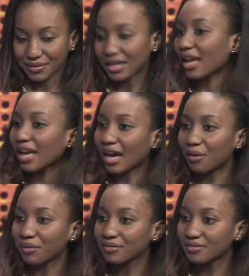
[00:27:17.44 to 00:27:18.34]
to hang out
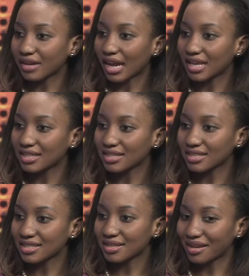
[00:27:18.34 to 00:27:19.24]
with friends.
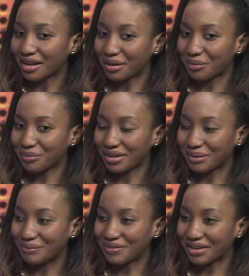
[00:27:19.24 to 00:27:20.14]
But
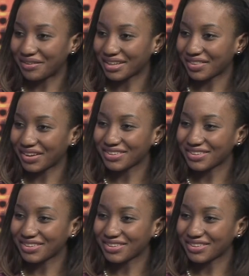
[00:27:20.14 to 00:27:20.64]
I'm very